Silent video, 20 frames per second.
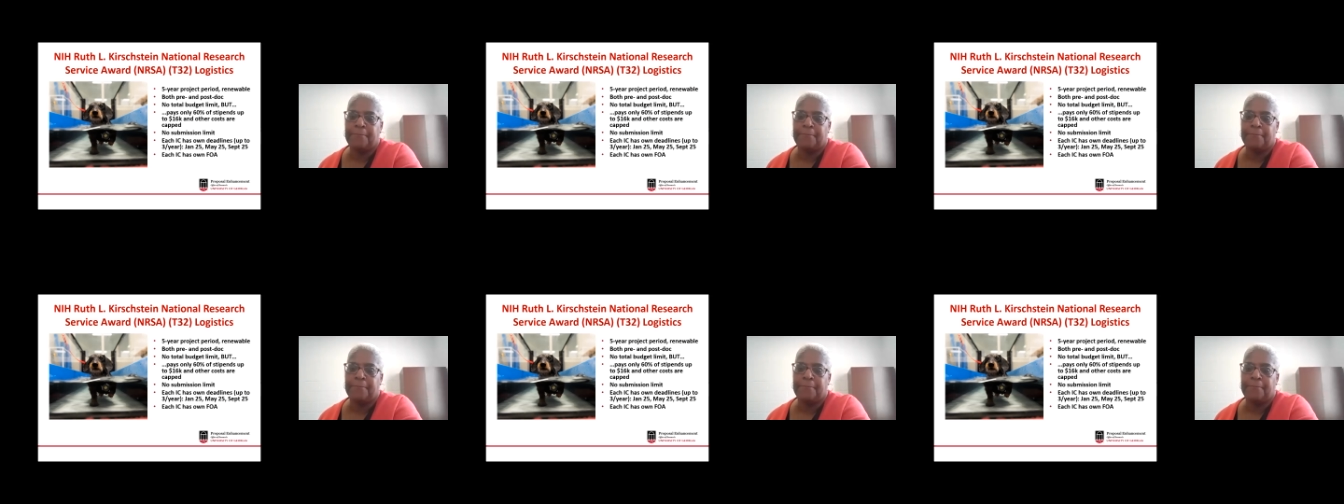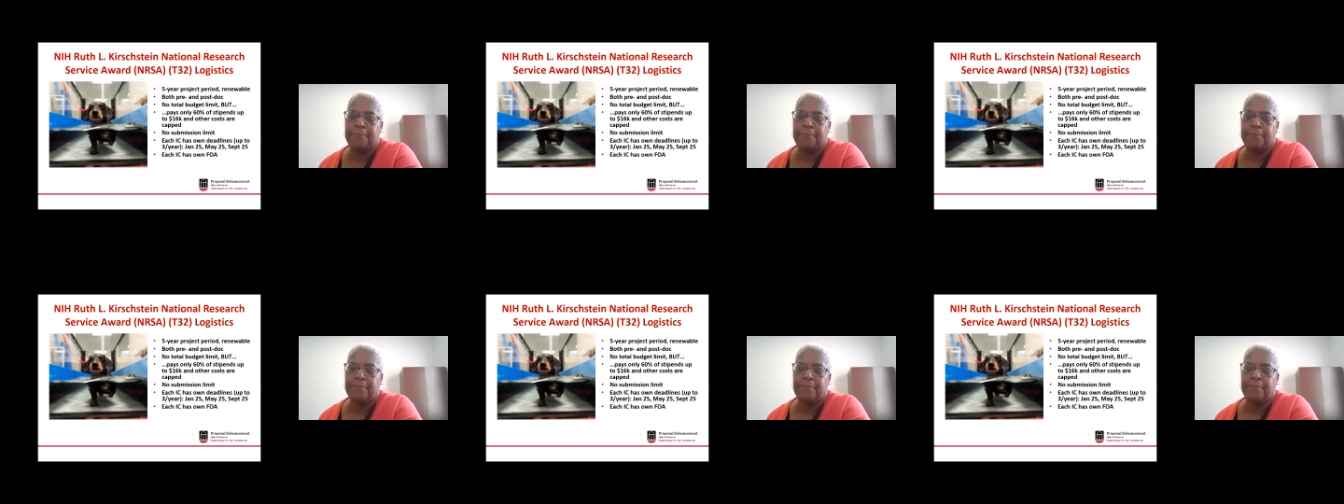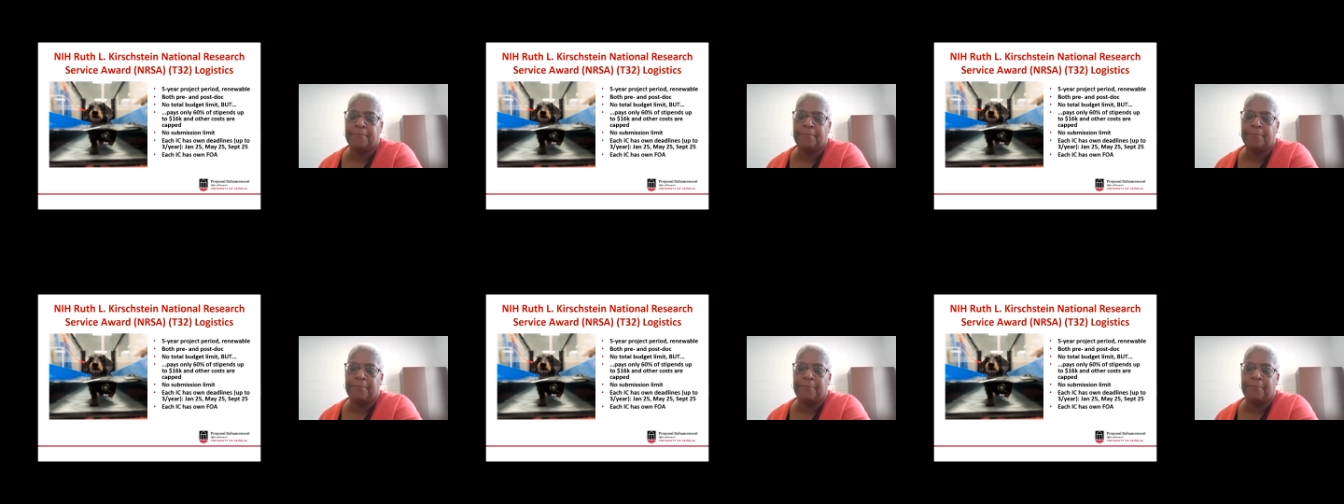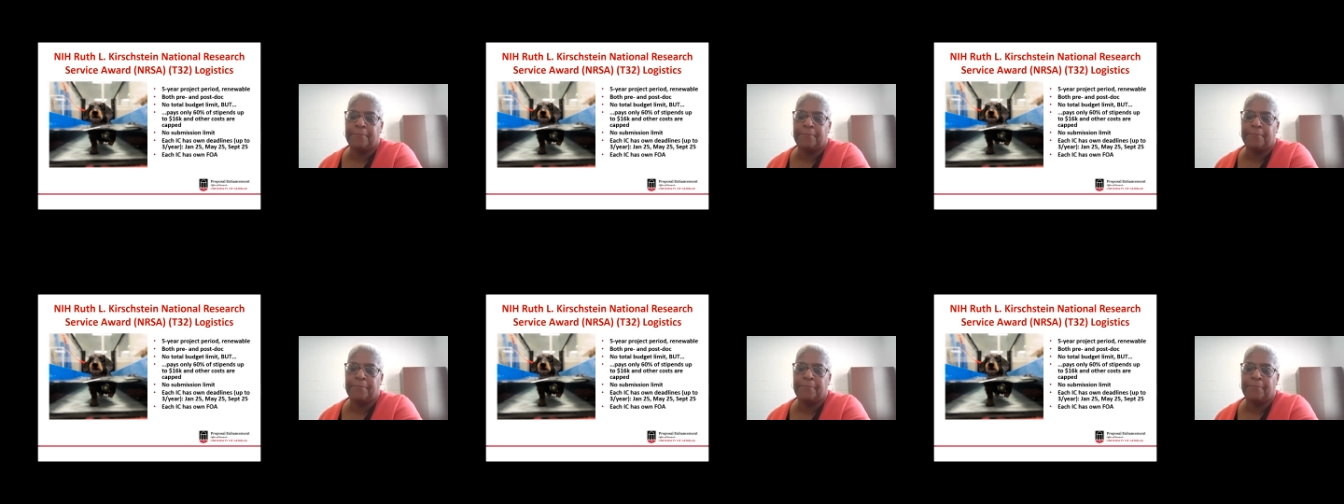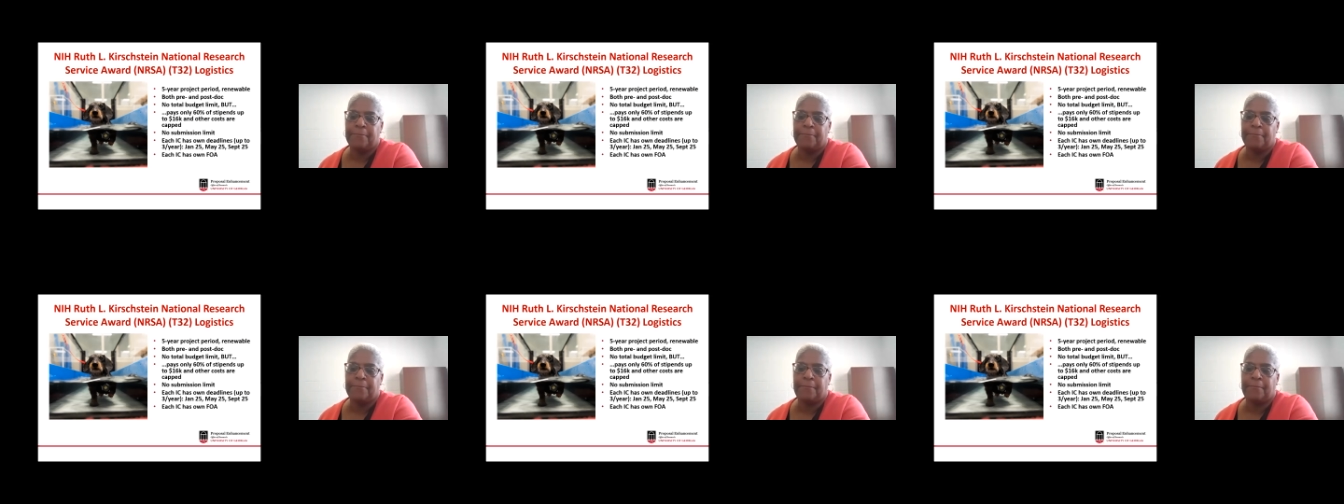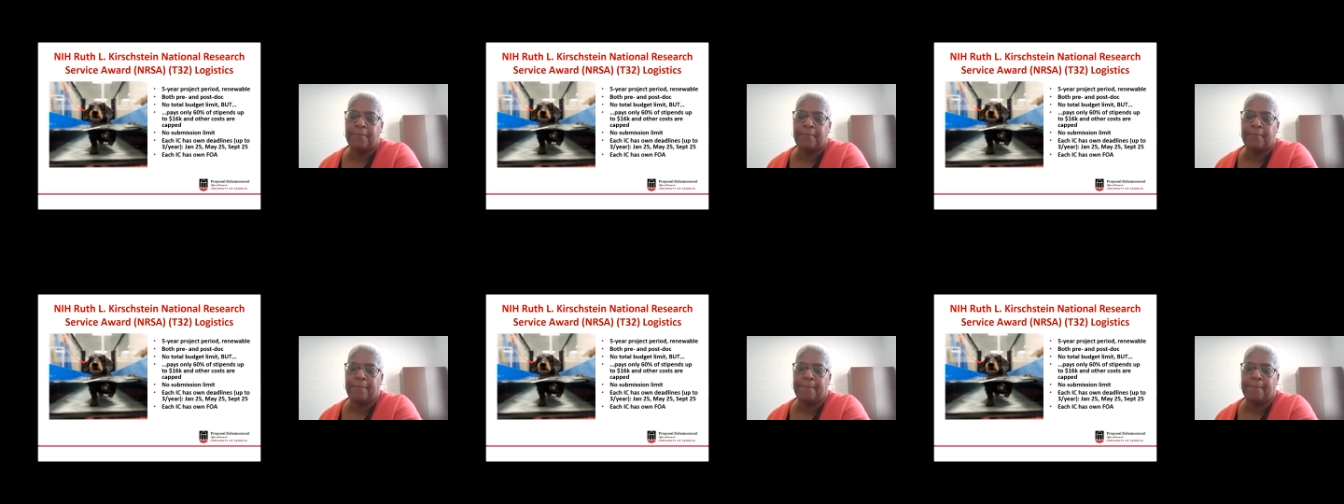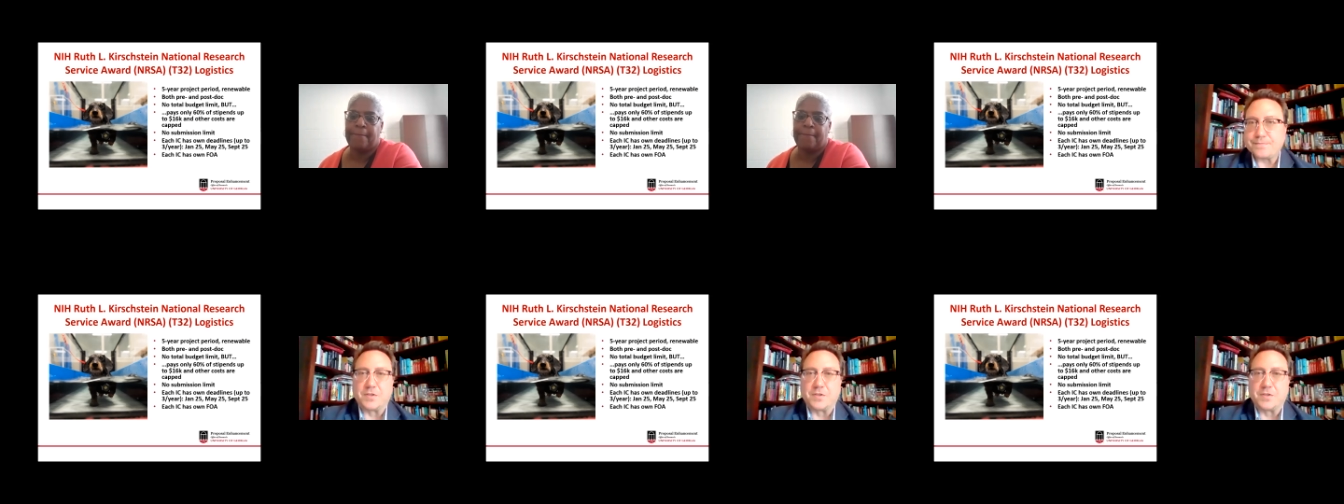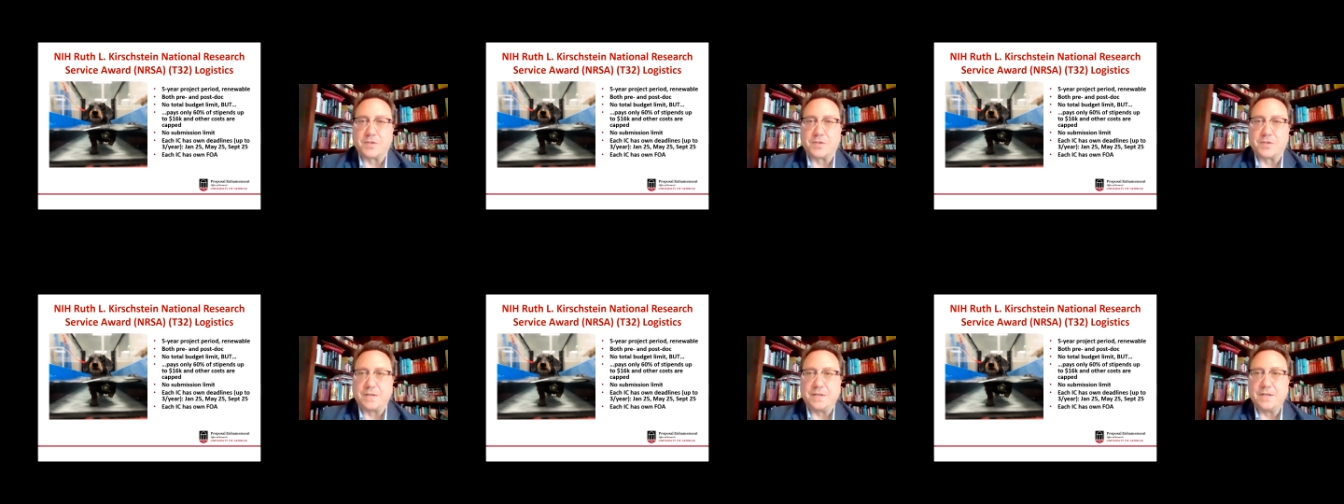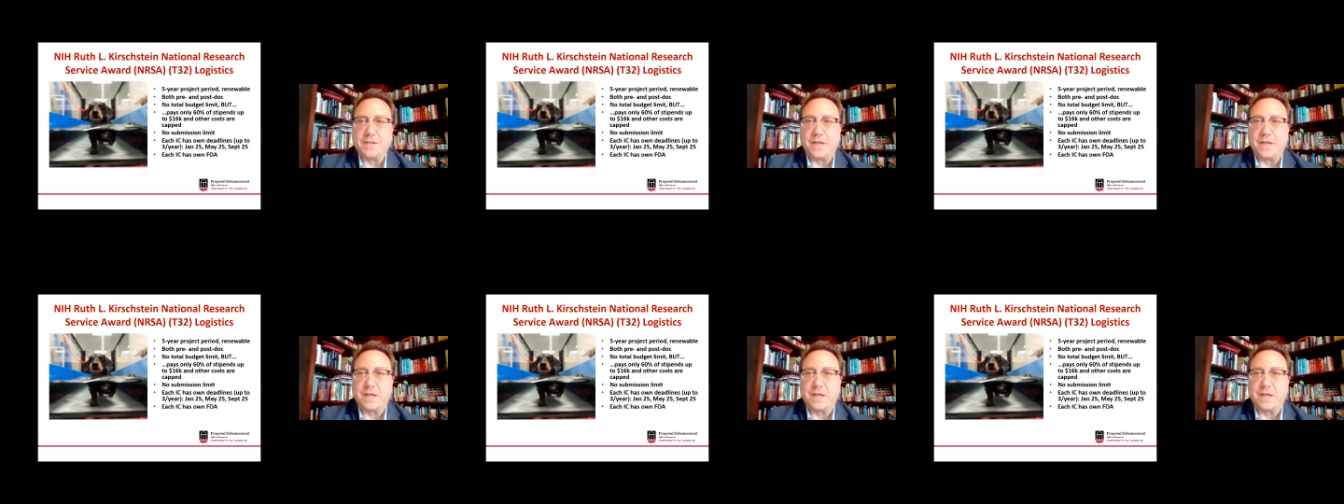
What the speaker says: But that is an option